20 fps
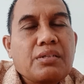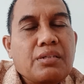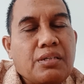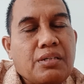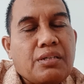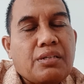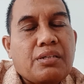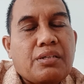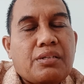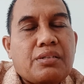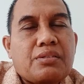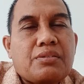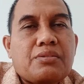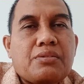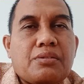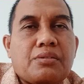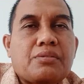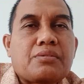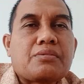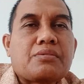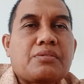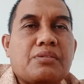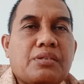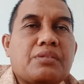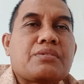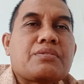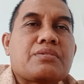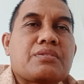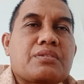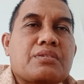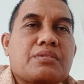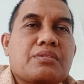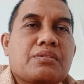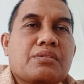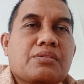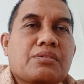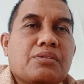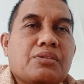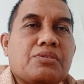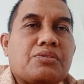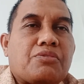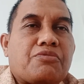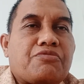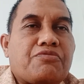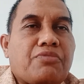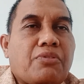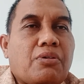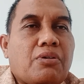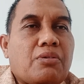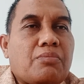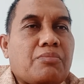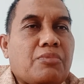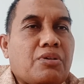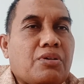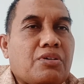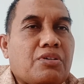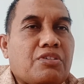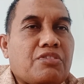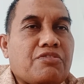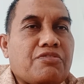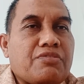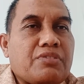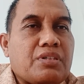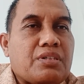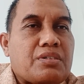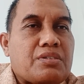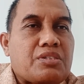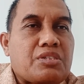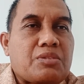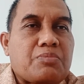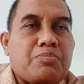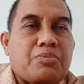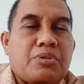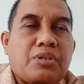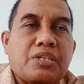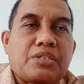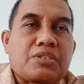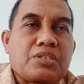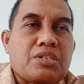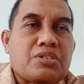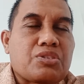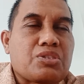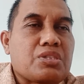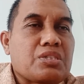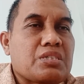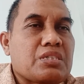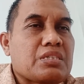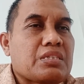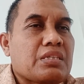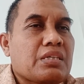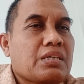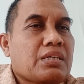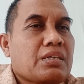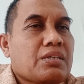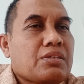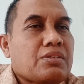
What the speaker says: and earnings in the form of a spreadsheet